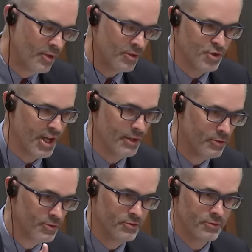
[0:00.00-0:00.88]
the
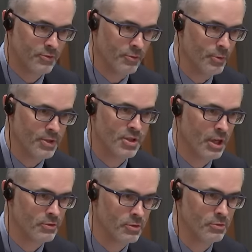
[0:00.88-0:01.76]
channels through which
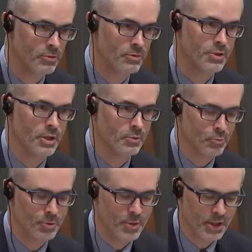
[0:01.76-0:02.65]
households uh,
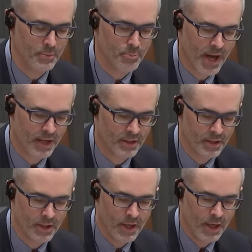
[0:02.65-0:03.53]
would be
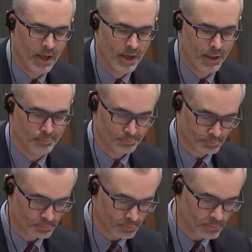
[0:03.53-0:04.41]
impacted. Um,
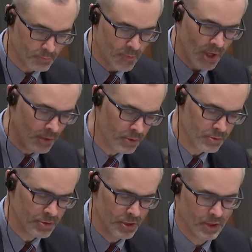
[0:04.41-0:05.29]
And
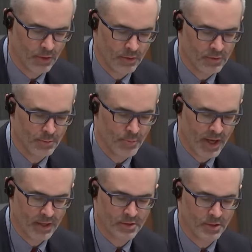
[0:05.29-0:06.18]
those uh, those
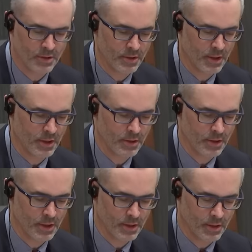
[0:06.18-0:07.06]
impacts are, are
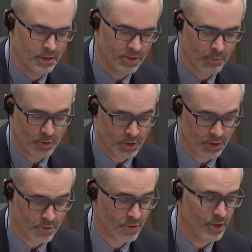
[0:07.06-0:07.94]
uh, somewhat
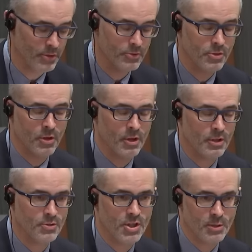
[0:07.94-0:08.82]
larger than the
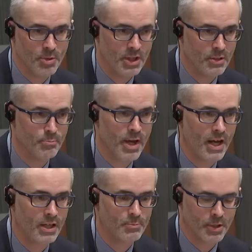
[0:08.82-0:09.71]
uh, G D P
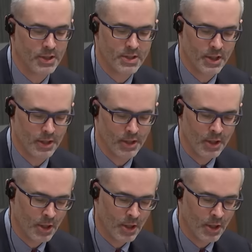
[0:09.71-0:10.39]
impact, but uh,